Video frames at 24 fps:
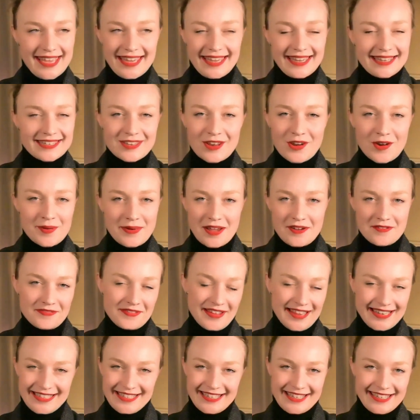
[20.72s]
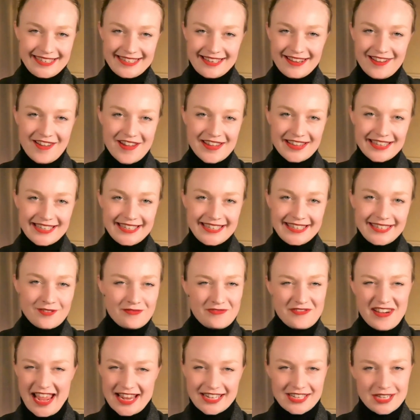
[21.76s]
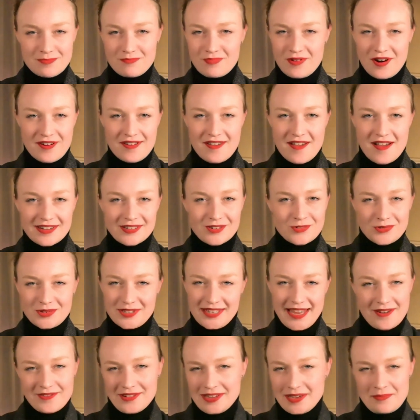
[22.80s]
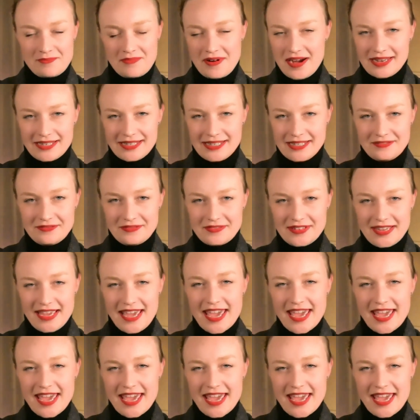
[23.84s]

It's not about fancy slides, a flashy product, or sounding impressive.